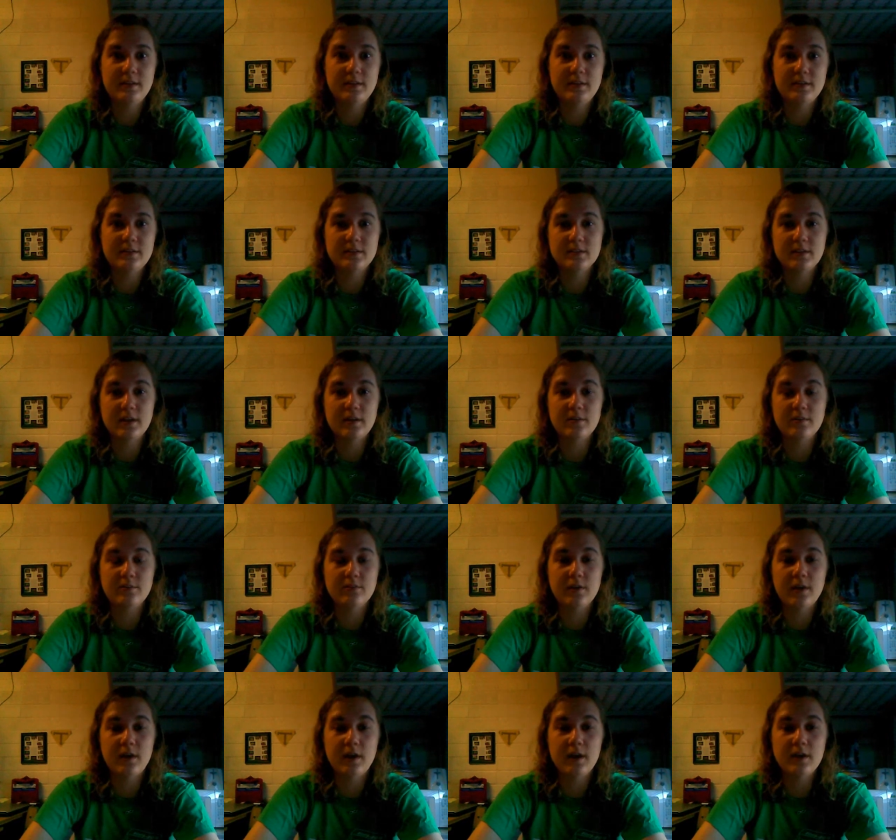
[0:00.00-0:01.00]
It's kind
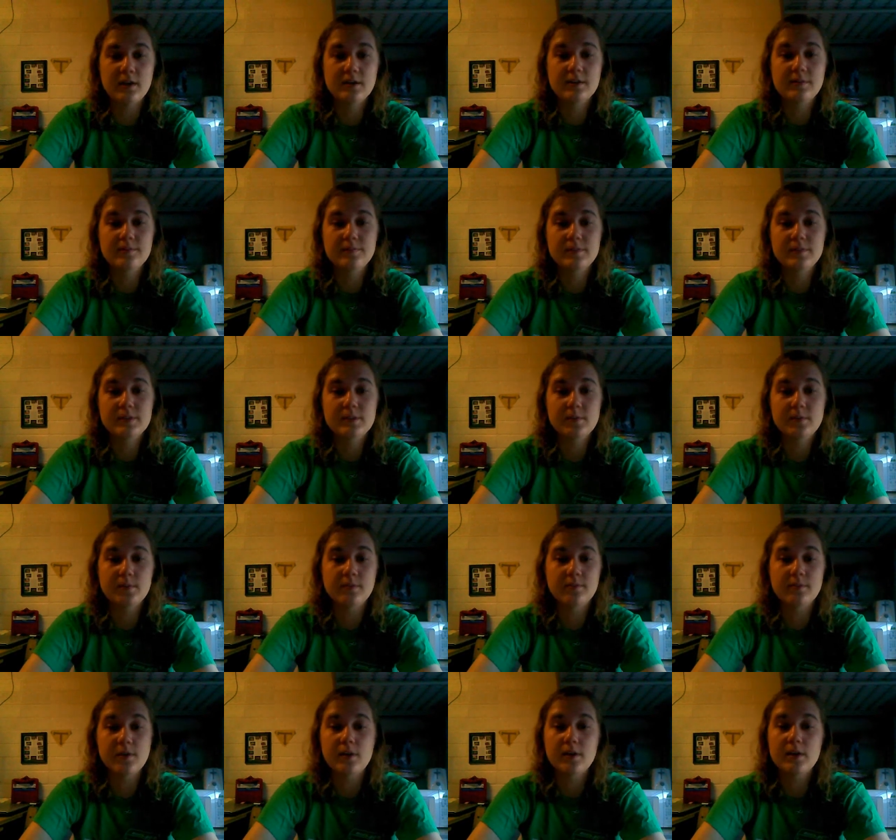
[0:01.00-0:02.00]
of odd to
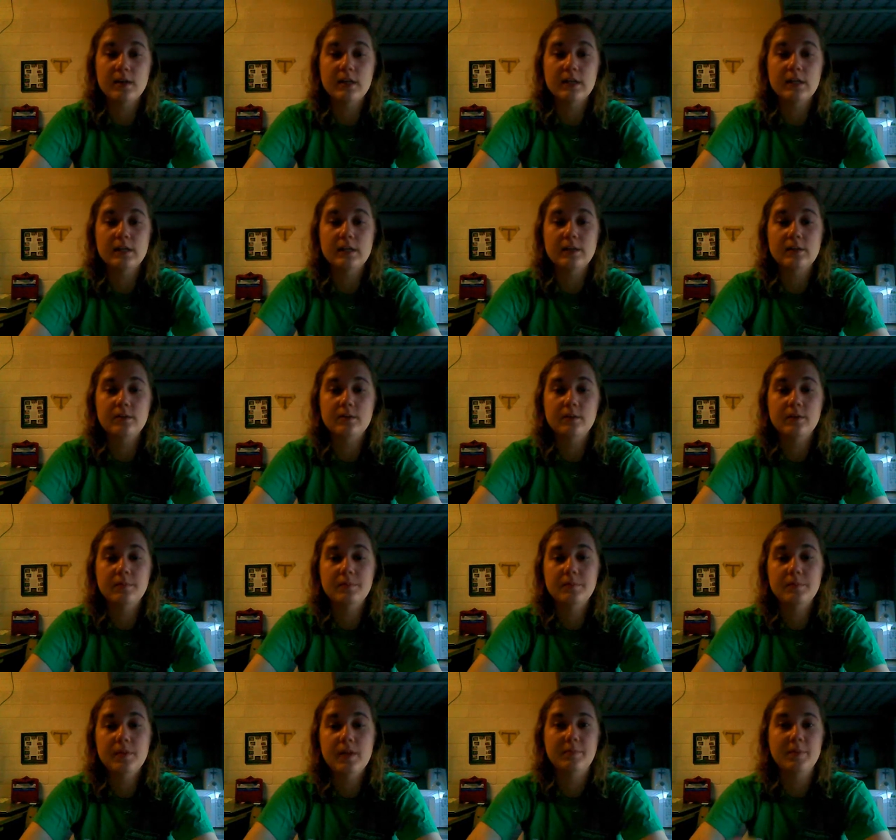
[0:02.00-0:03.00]
be vlogging in a
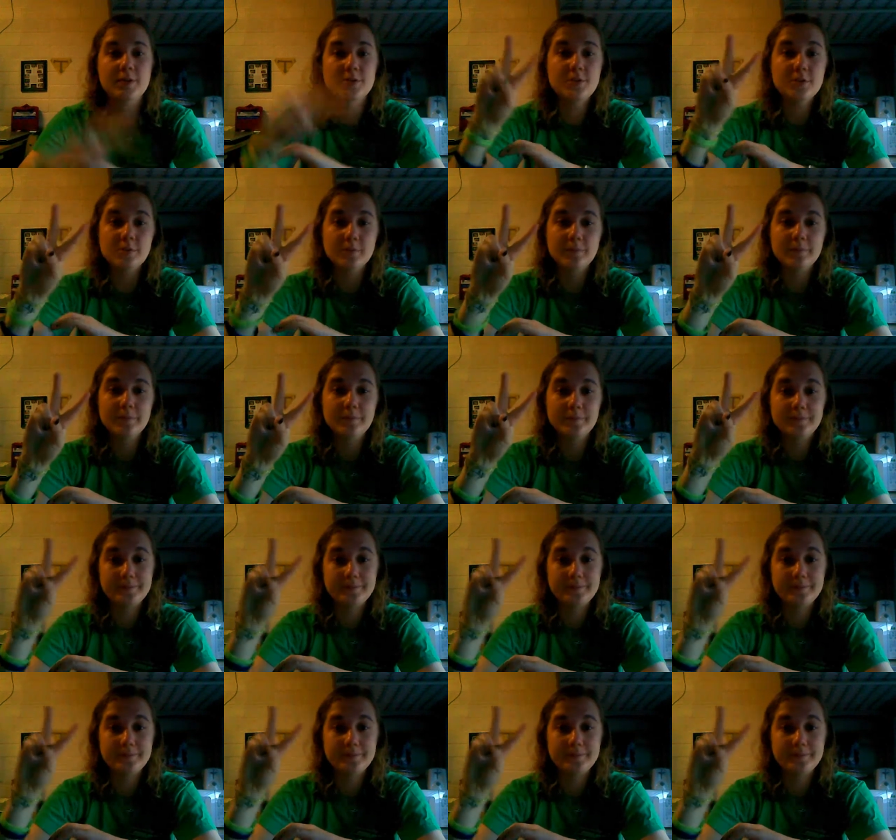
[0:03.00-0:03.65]
dorm. Part two.